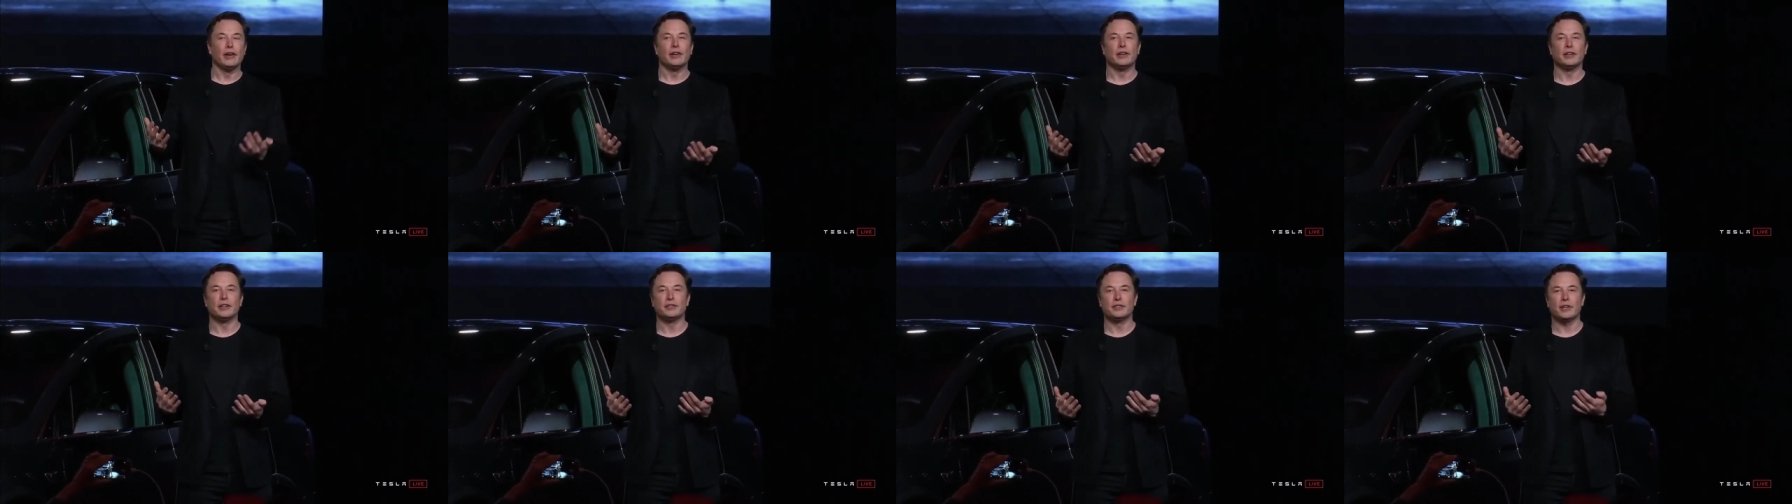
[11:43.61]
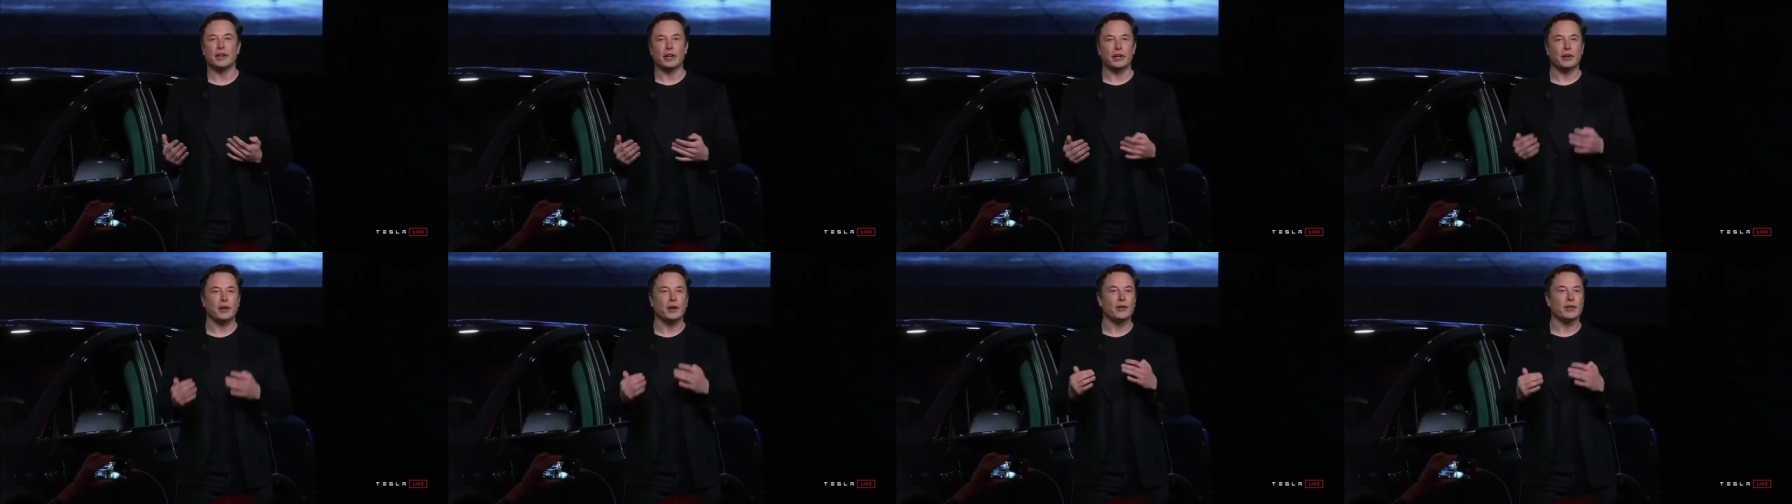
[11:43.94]
It's
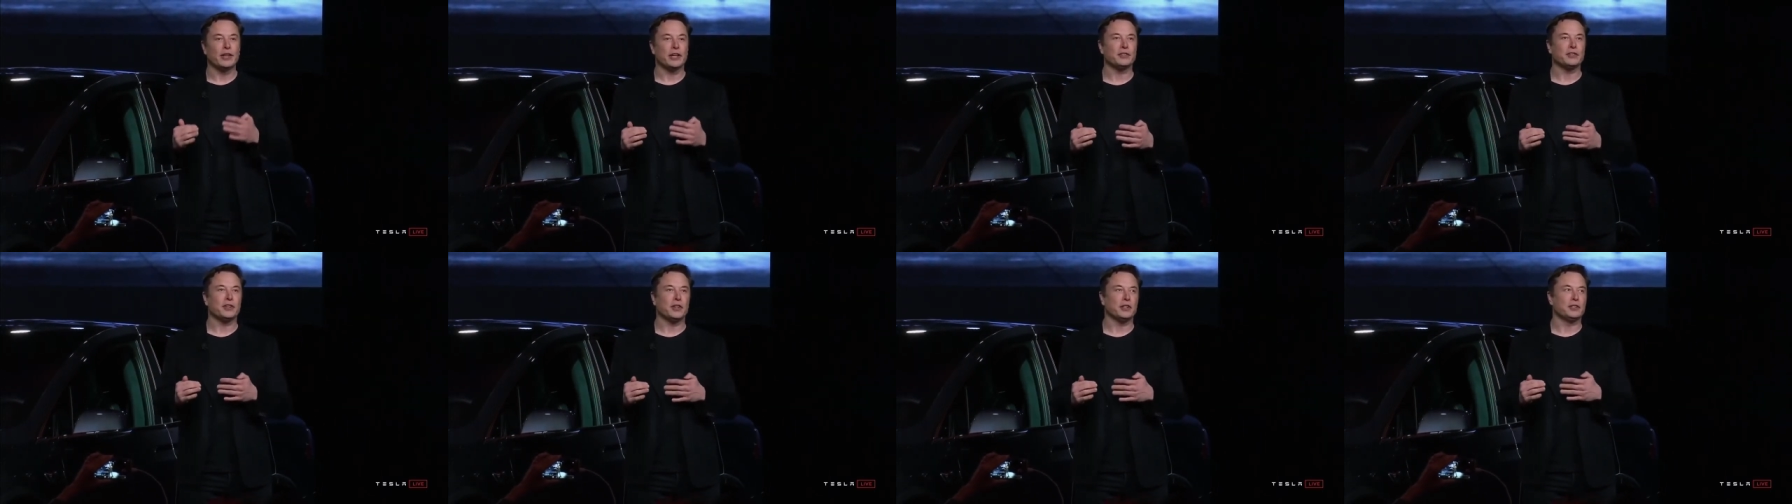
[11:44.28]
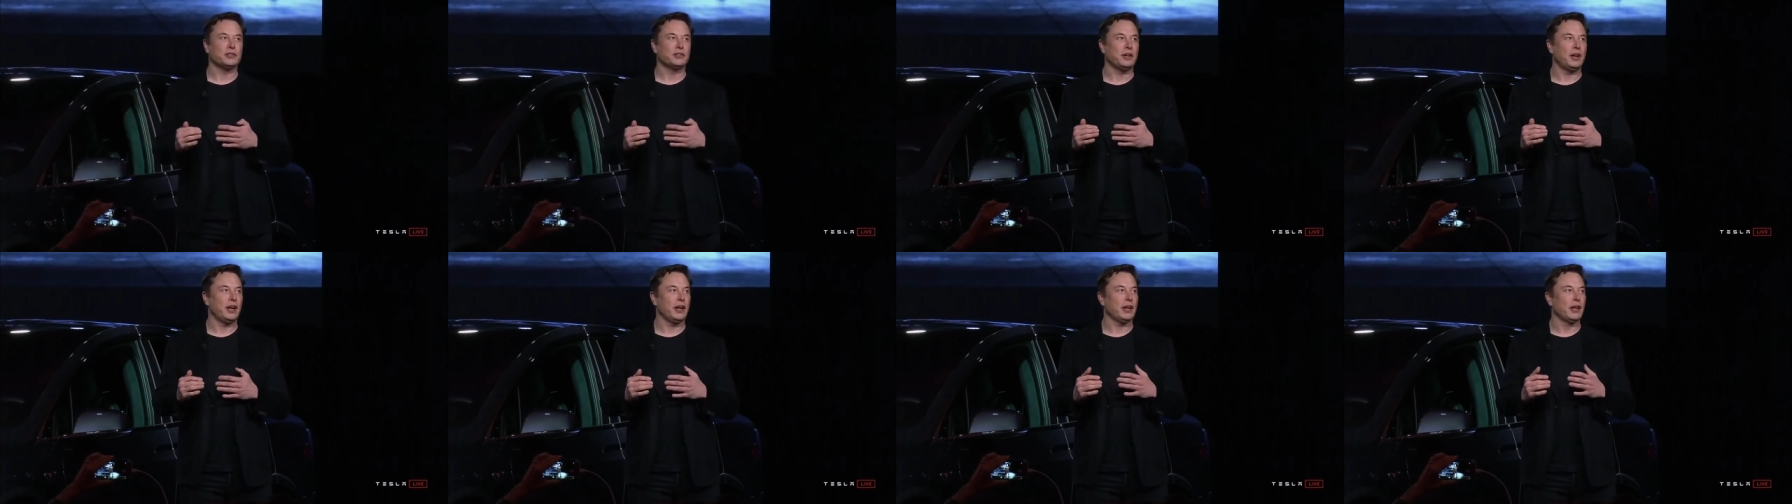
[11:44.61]
like, no, that's like
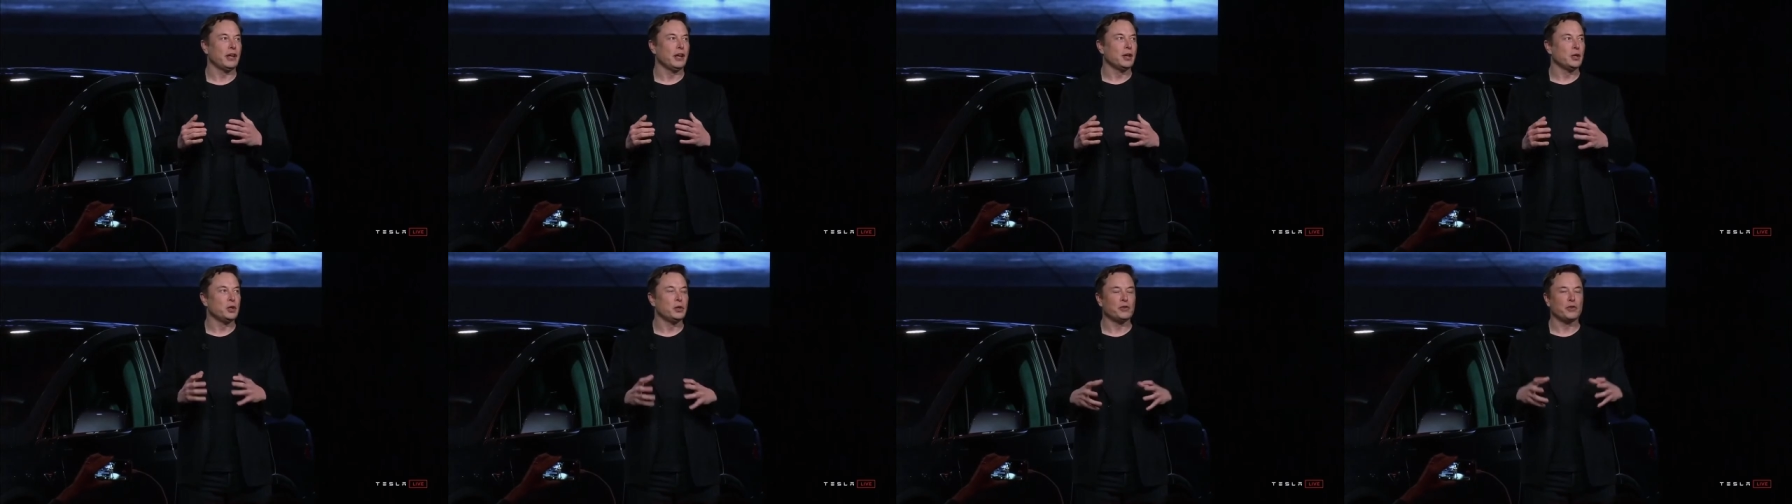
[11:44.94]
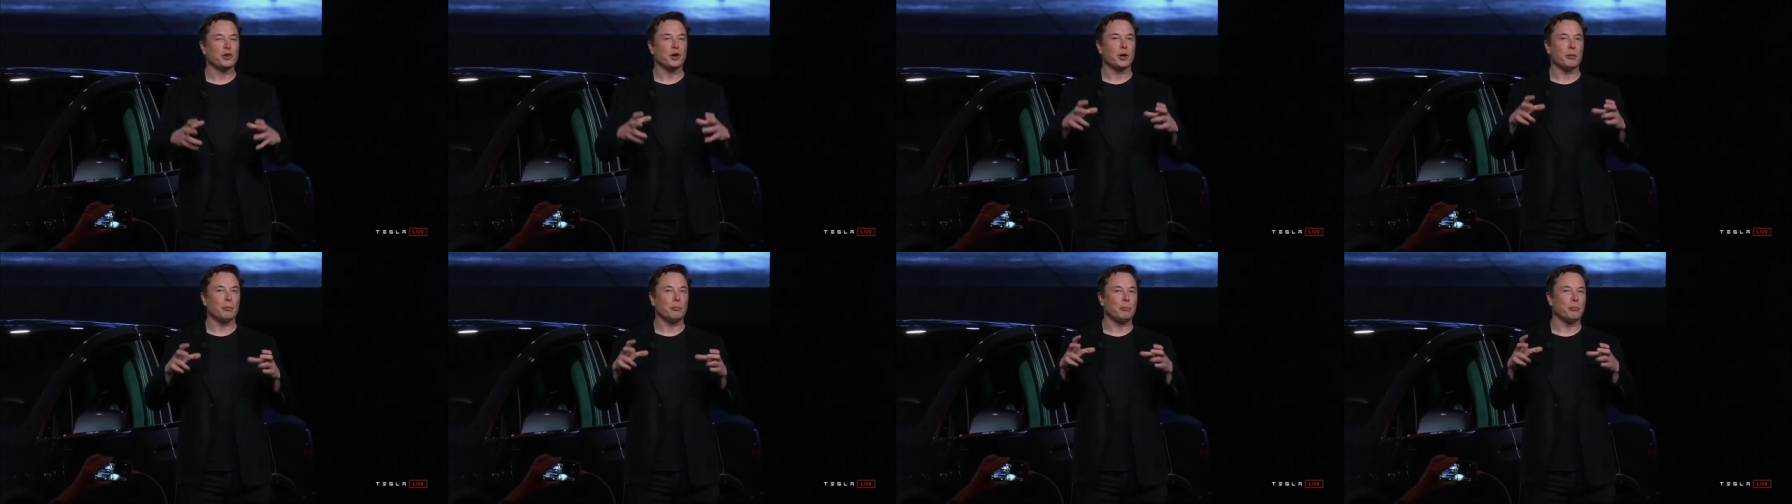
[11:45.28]
saying you've
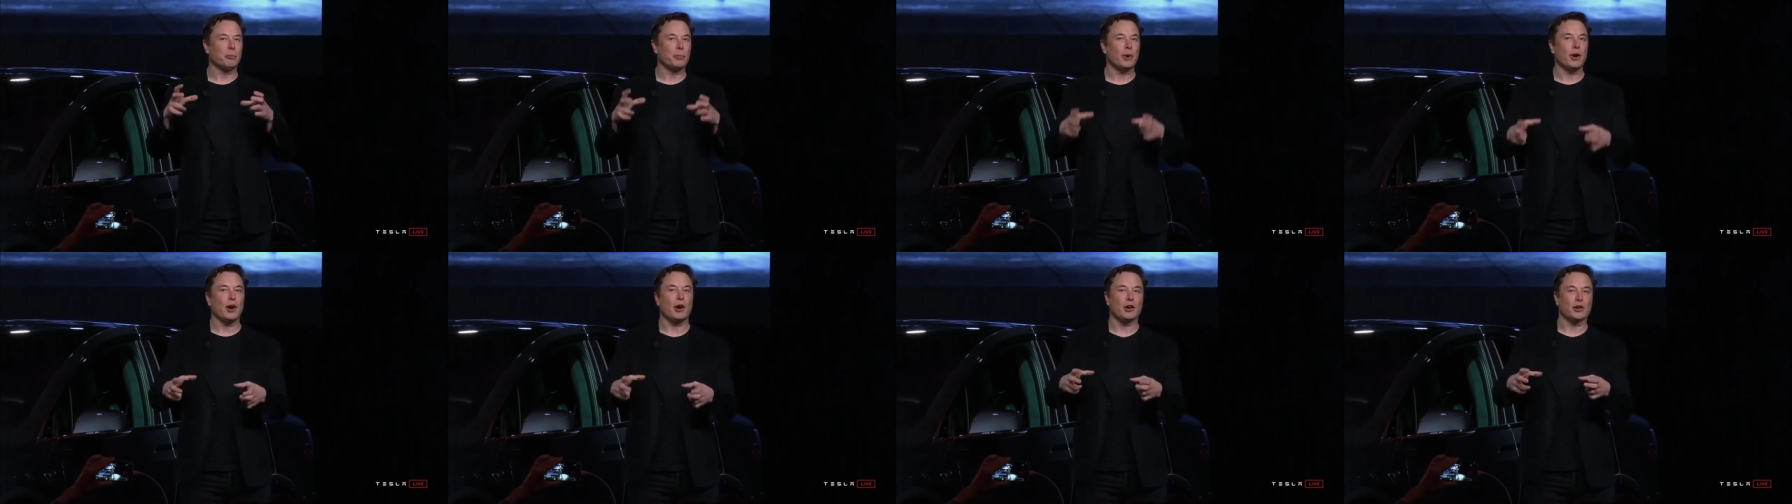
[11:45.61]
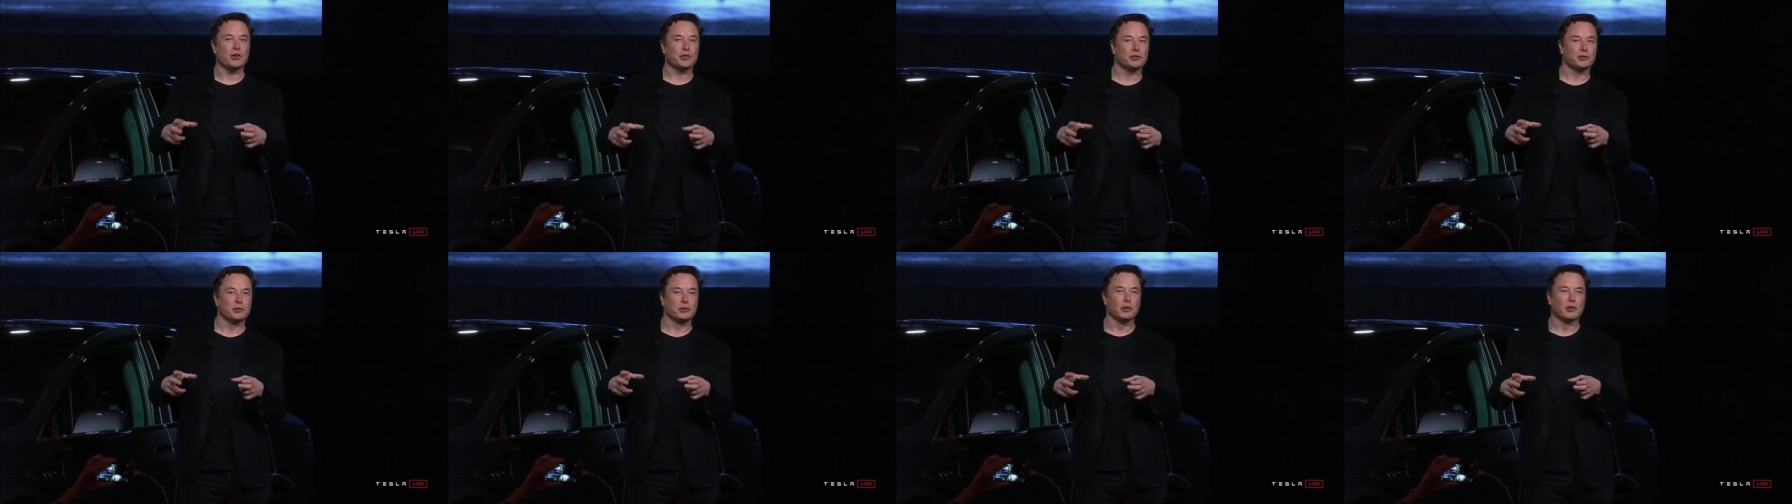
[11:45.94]
got a
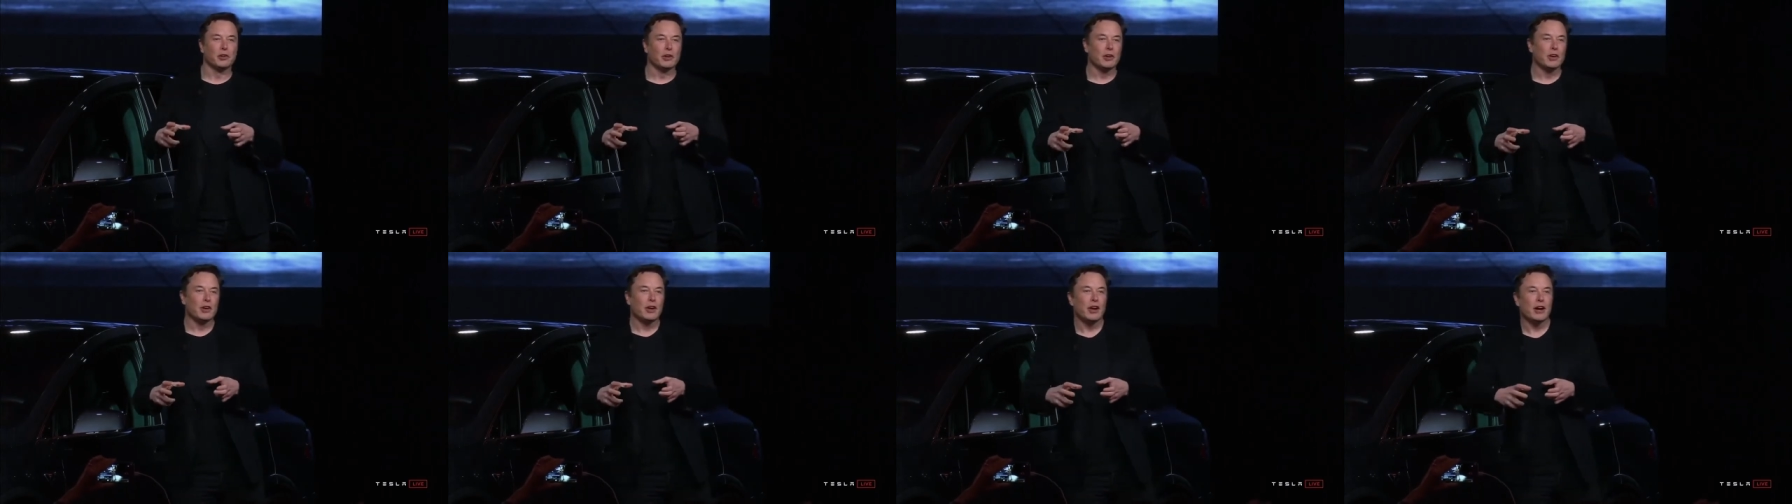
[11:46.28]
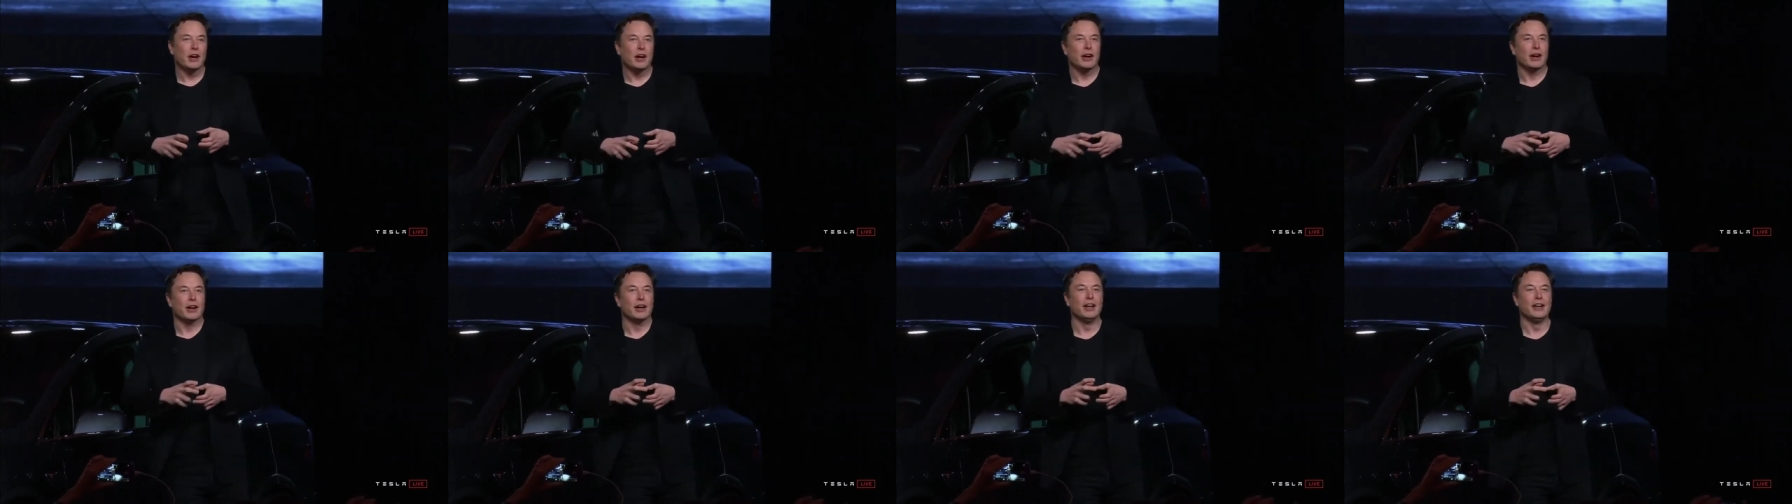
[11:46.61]
box.
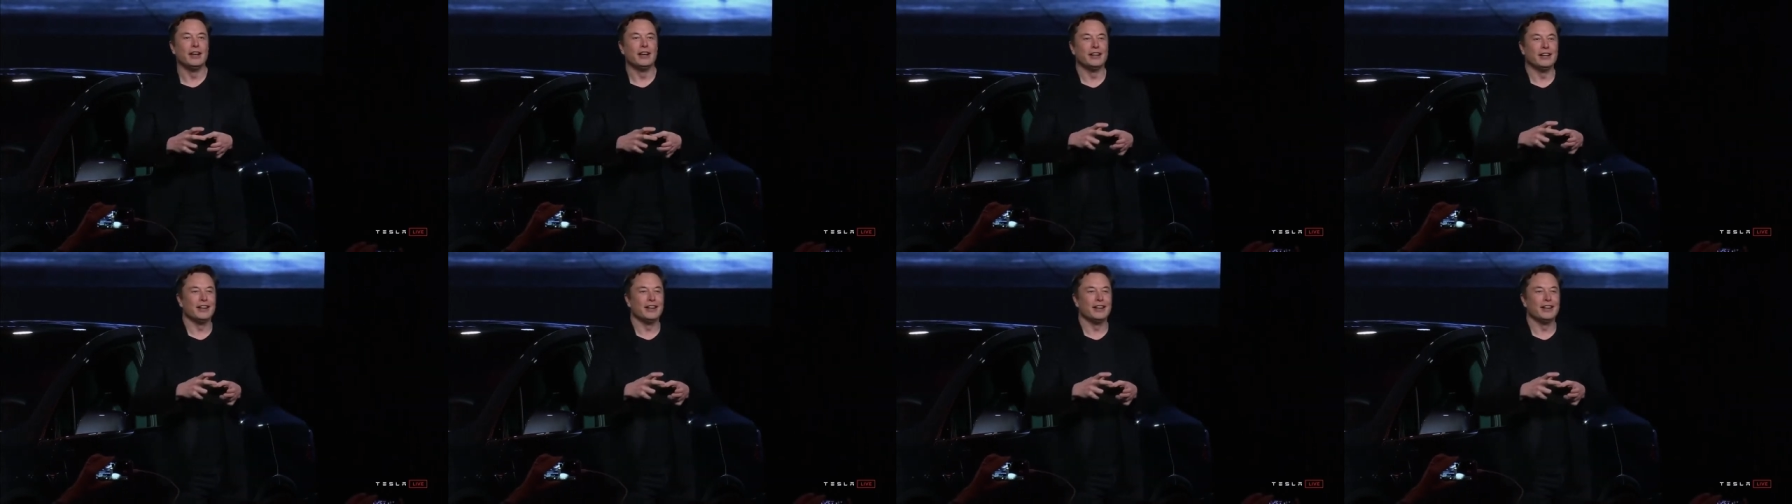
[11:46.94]
Uh,